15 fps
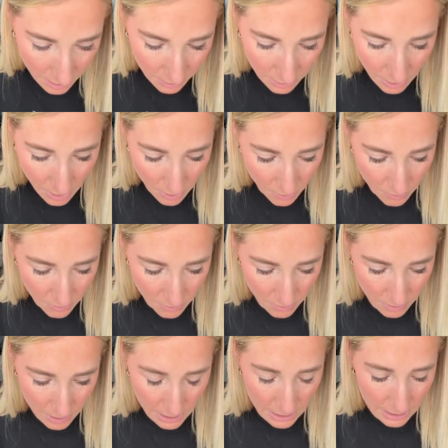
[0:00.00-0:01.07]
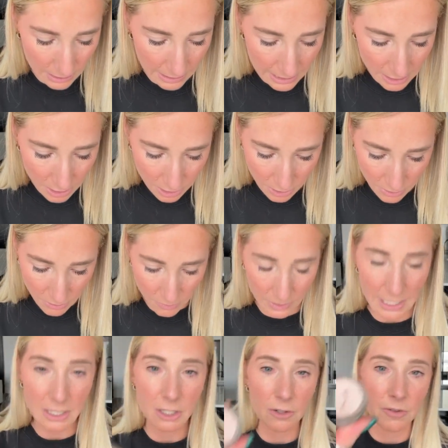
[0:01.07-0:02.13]
So let's do
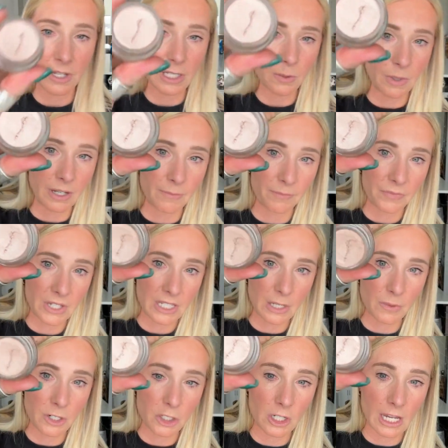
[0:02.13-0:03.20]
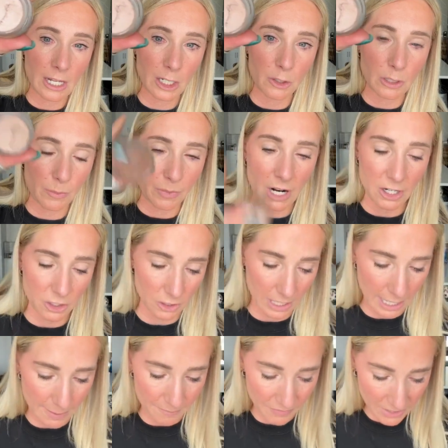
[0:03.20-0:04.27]
this one because I wanna show you how to use a brush,
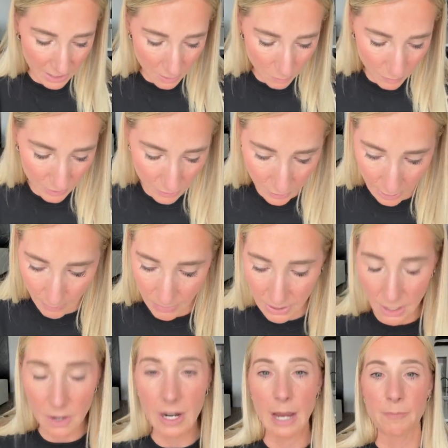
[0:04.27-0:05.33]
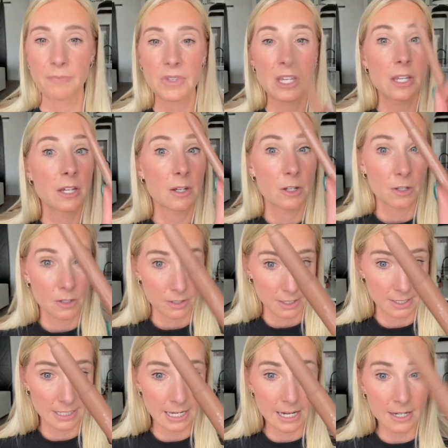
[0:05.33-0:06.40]
okay? With creams. Okay,
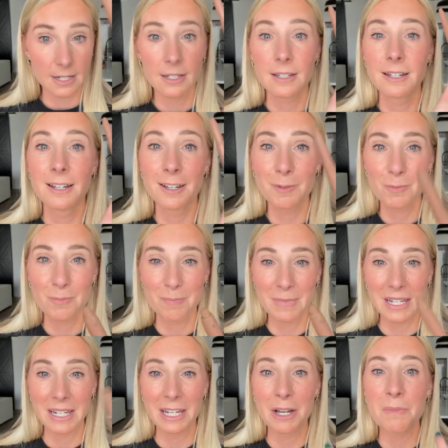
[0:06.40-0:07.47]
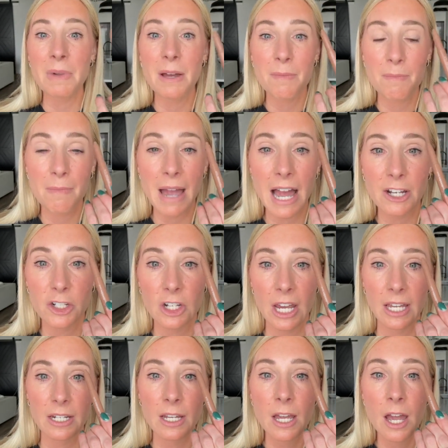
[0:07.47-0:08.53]
stick, medium, matte
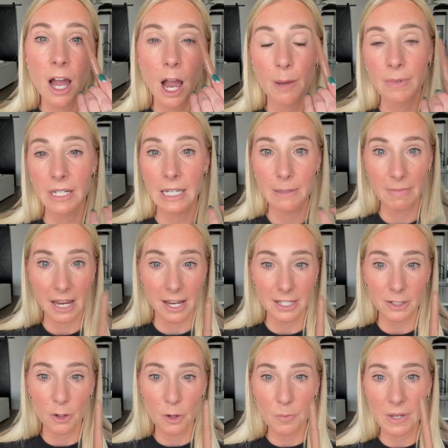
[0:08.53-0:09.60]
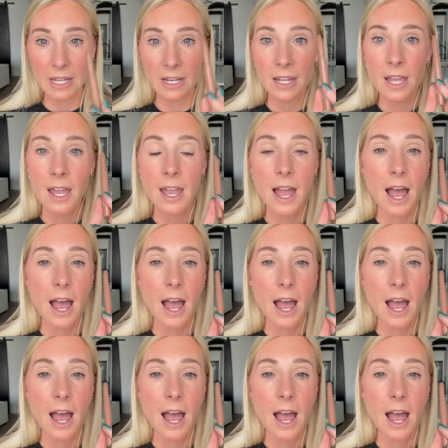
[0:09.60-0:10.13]
shade. I'm gonna keep my eyes open.